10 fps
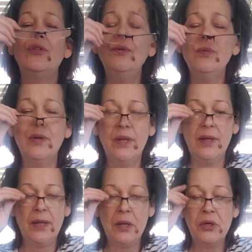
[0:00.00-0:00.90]
two
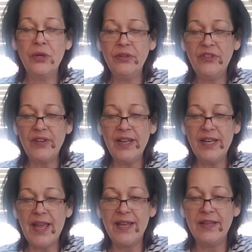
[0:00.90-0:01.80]

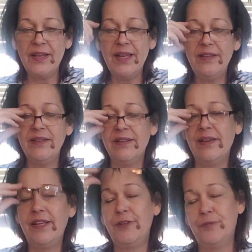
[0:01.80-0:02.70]
Kunzite and
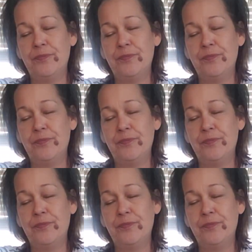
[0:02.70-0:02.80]
Hiddenite.